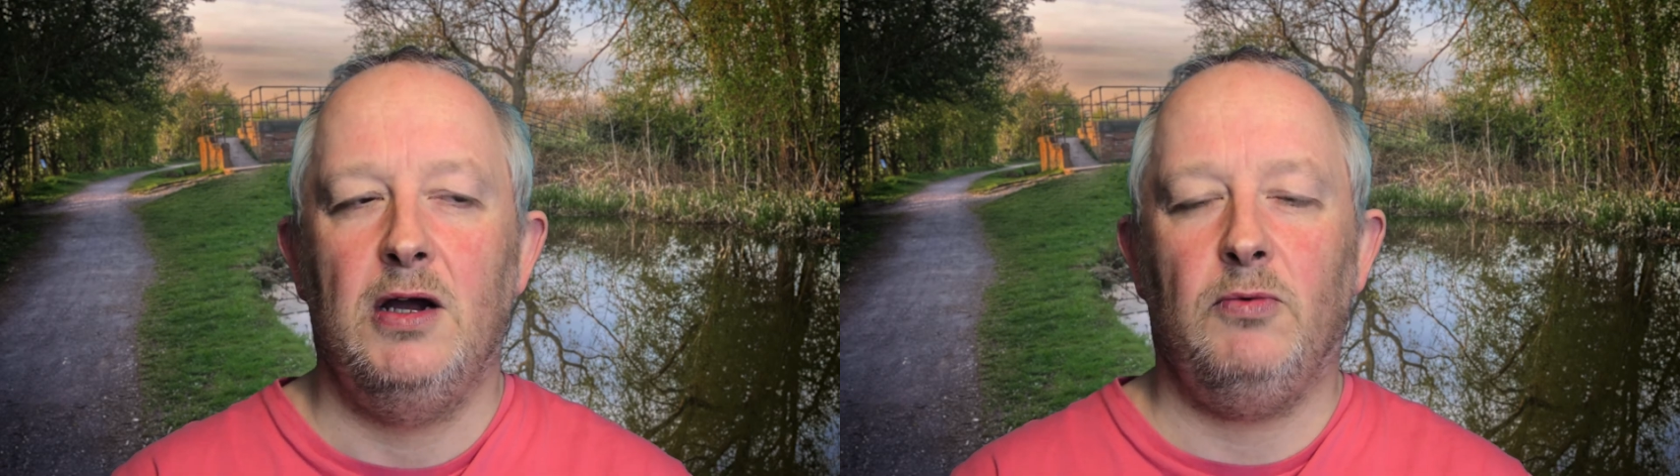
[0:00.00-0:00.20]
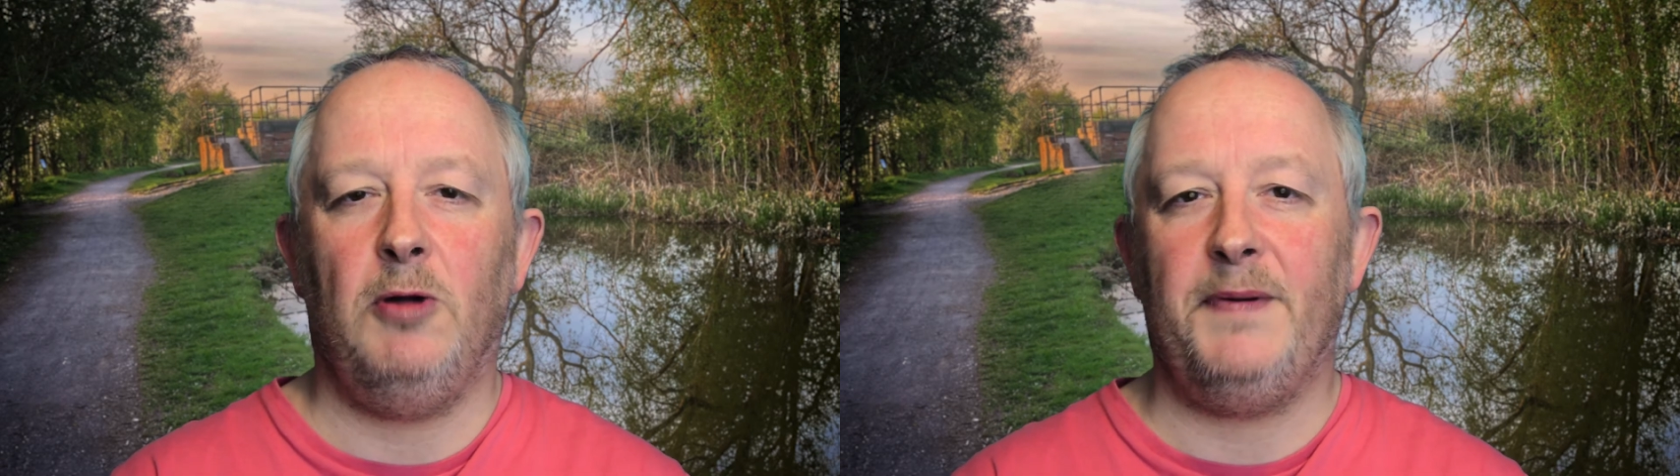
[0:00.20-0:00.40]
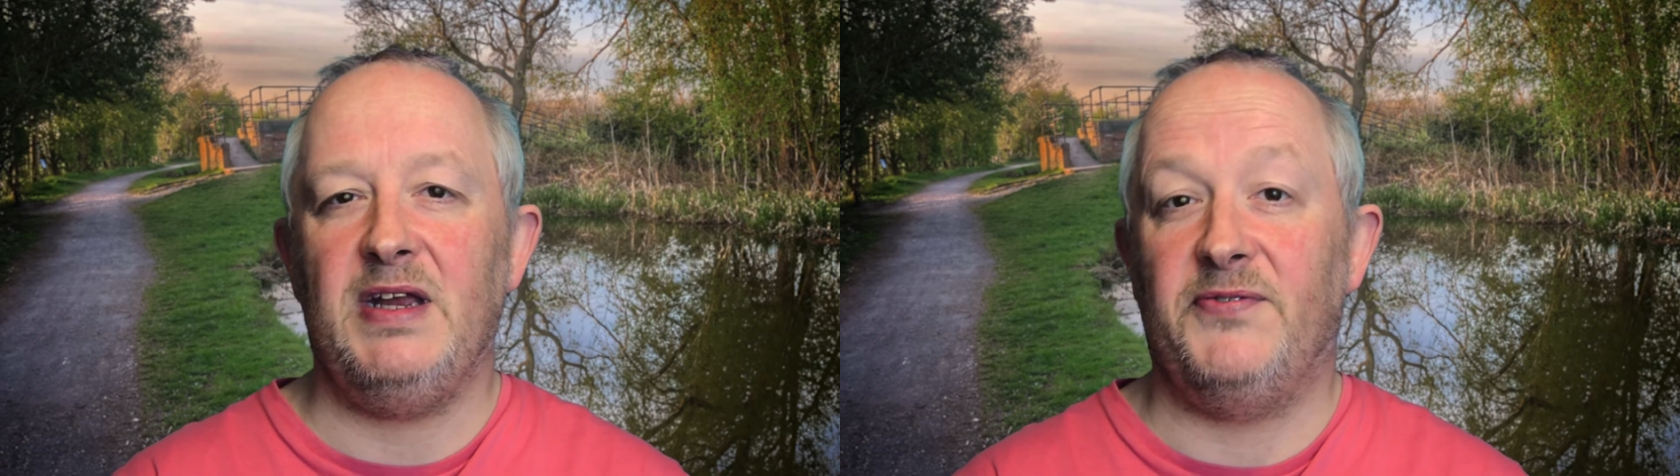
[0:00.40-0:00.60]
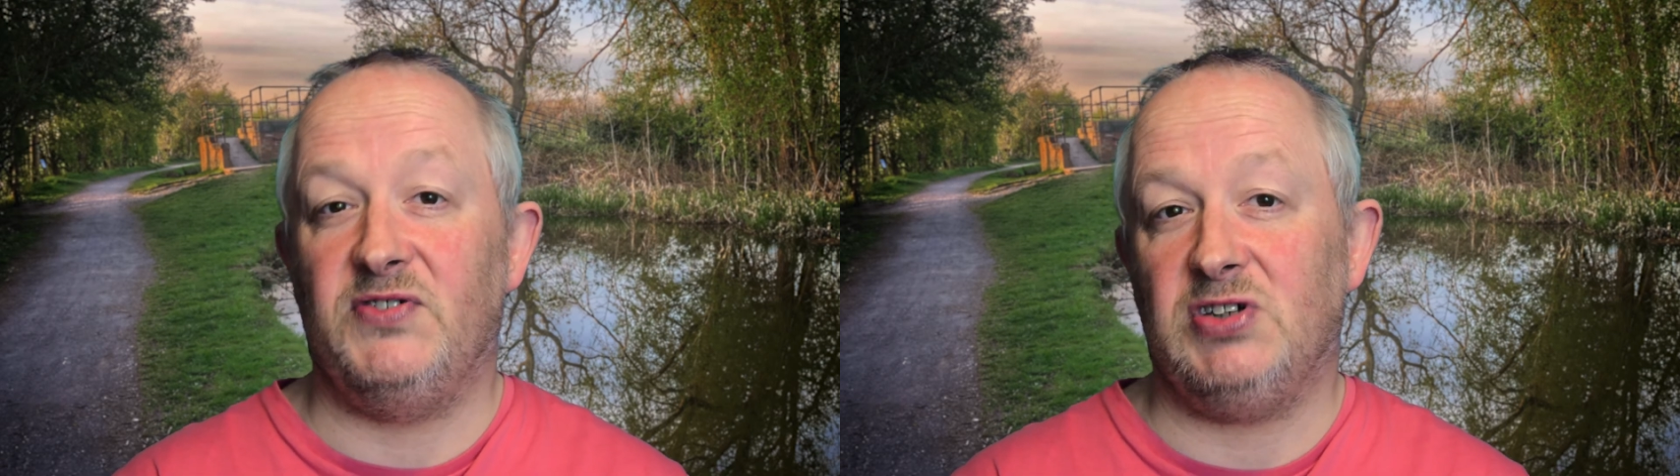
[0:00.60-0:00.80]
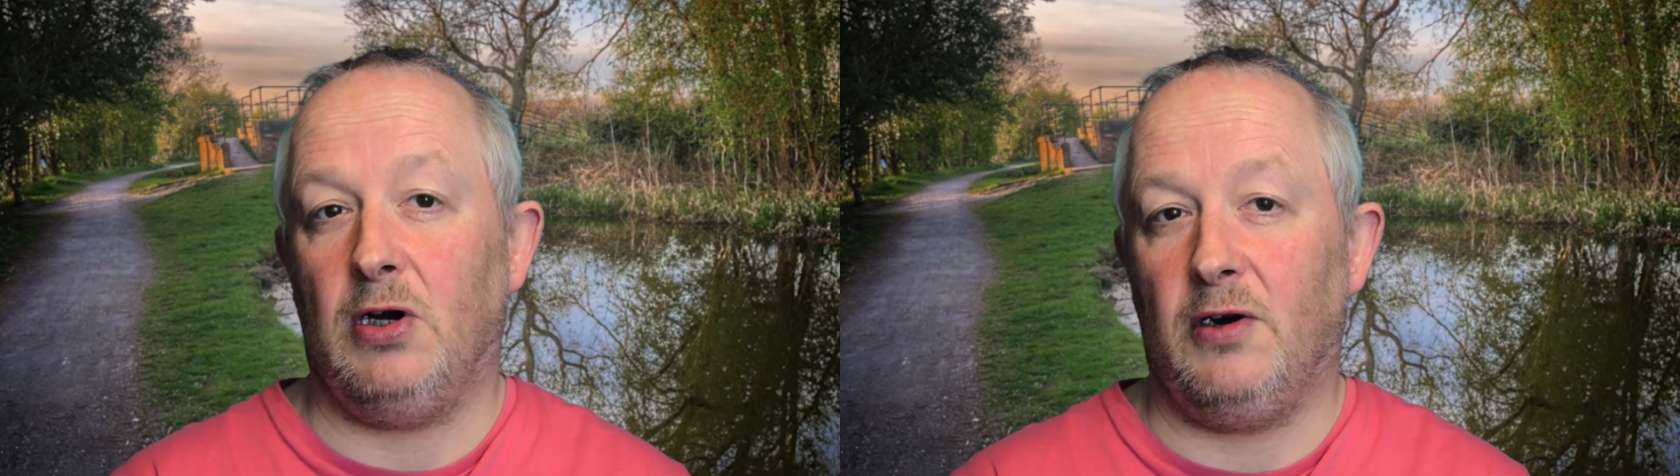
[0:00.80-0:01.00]
Well, being a
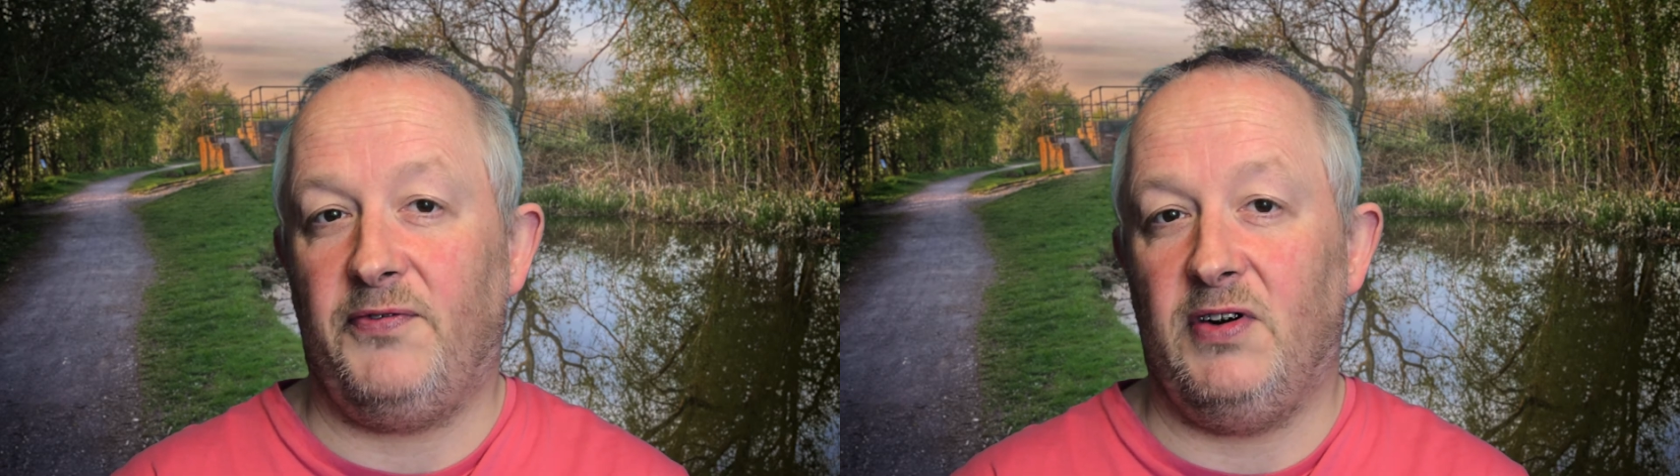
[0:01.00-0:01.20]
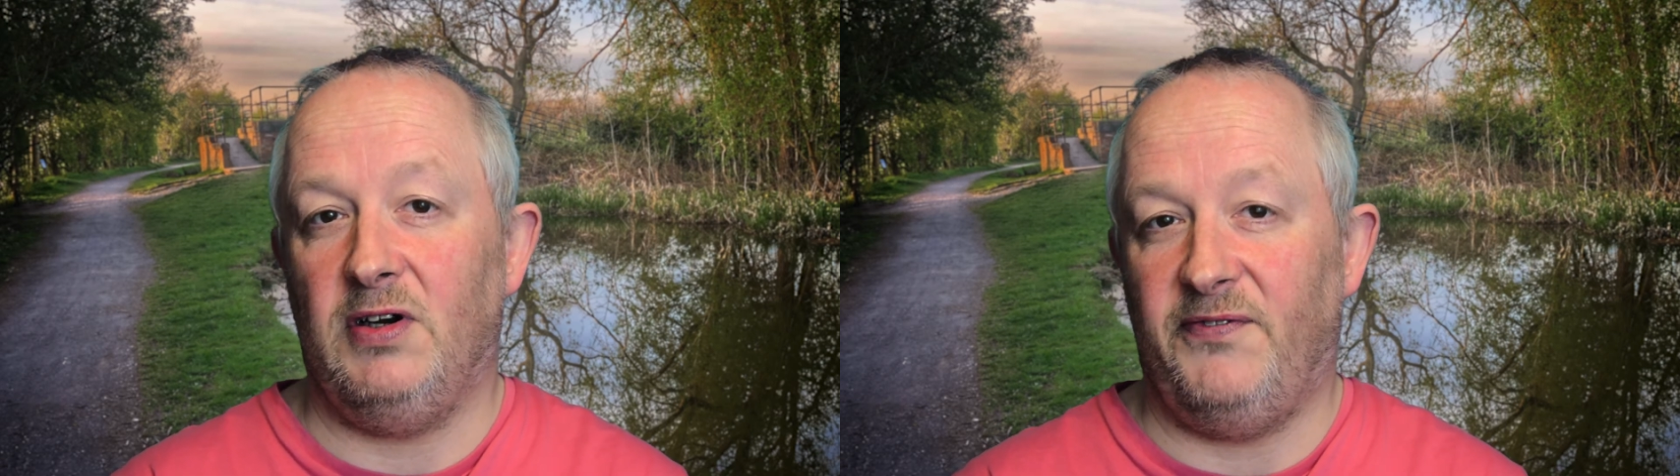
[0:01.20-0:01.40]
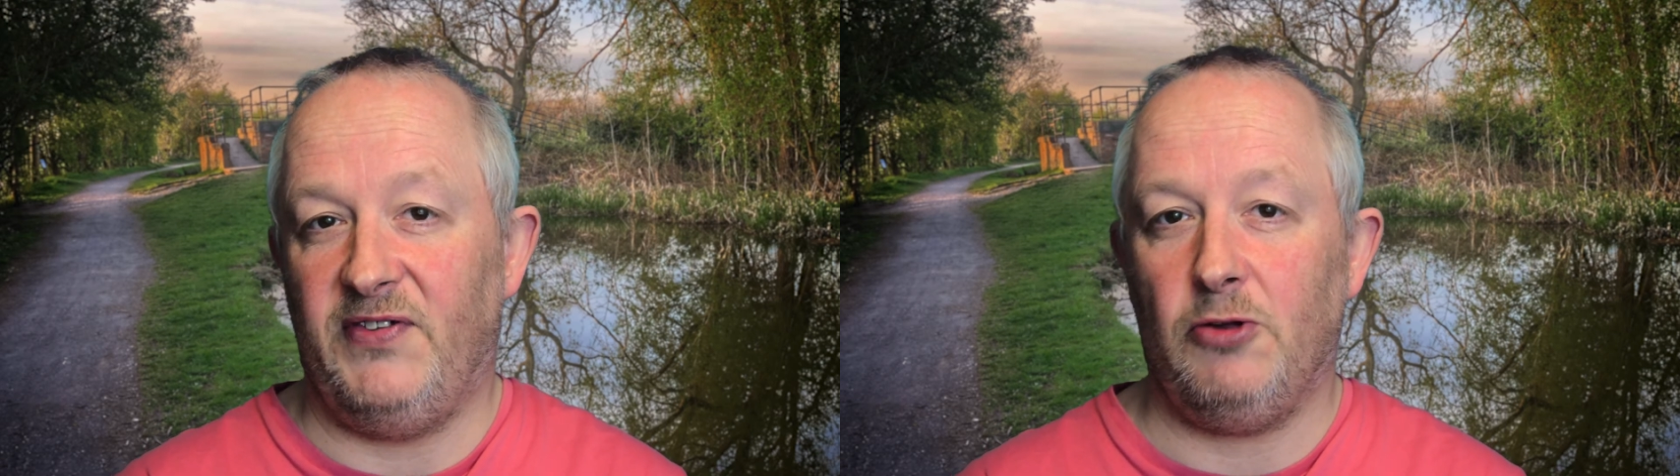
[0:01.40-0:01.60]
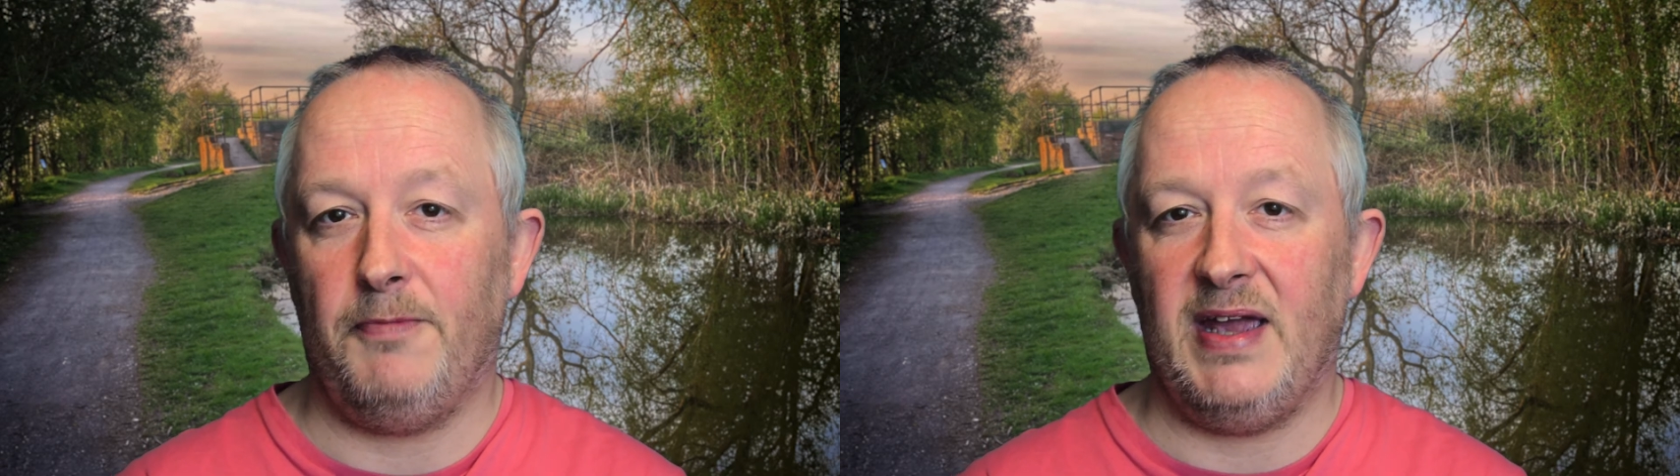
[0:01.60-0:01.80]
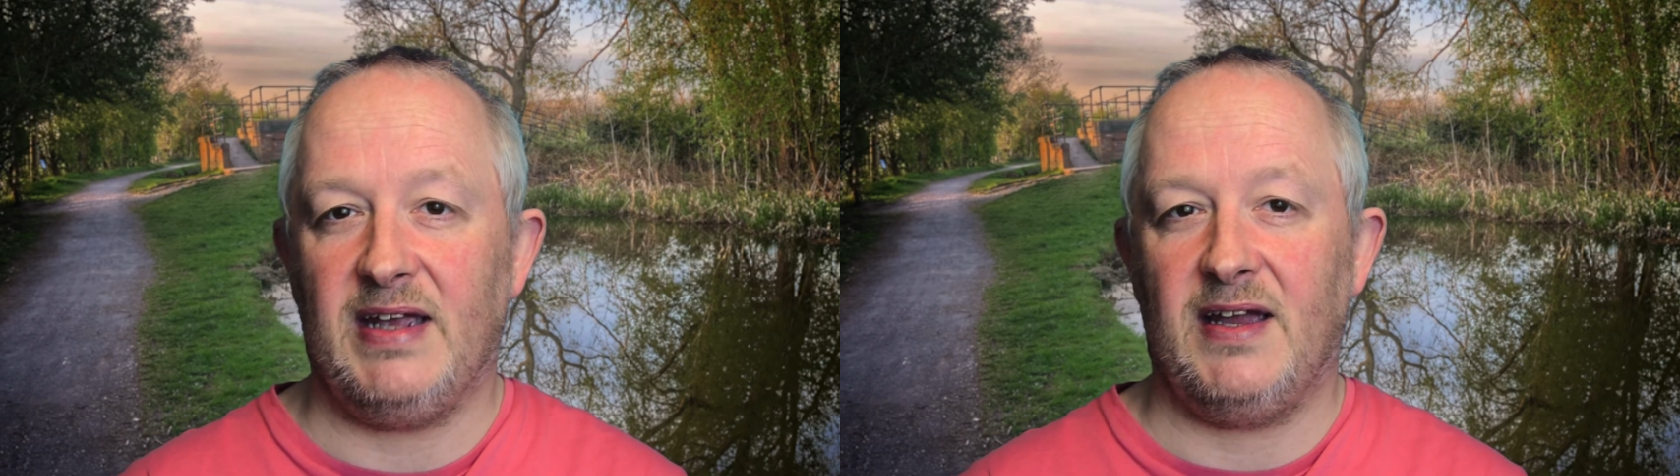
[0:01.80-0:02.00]
photographer and a
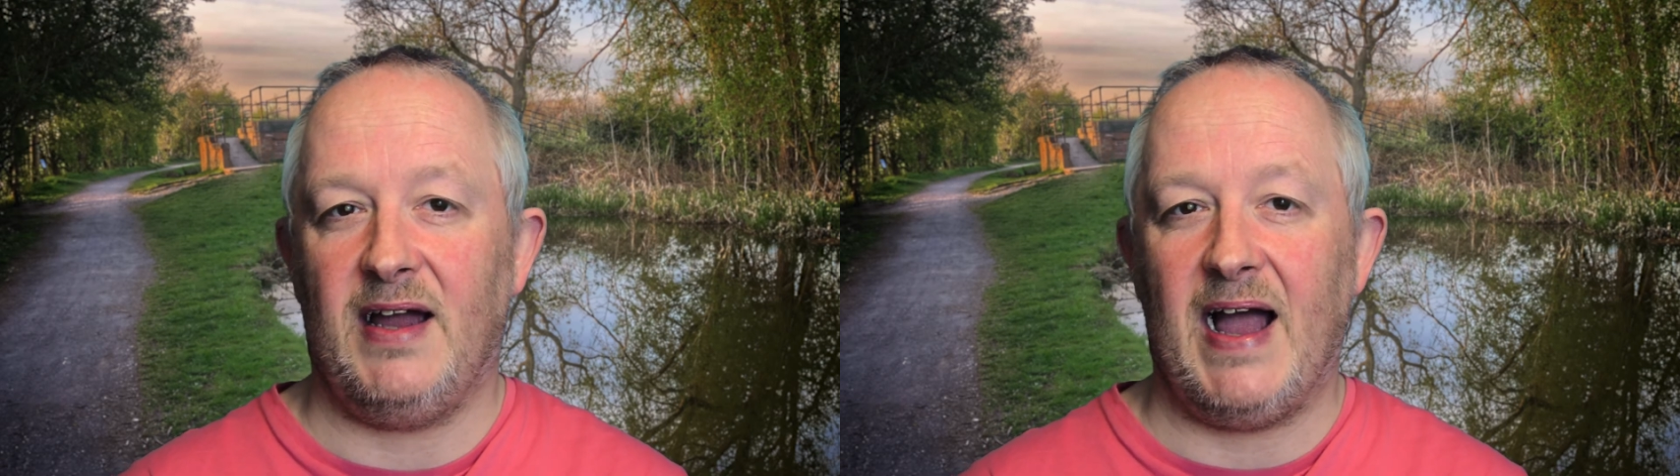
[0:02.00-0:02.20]
filmmaker,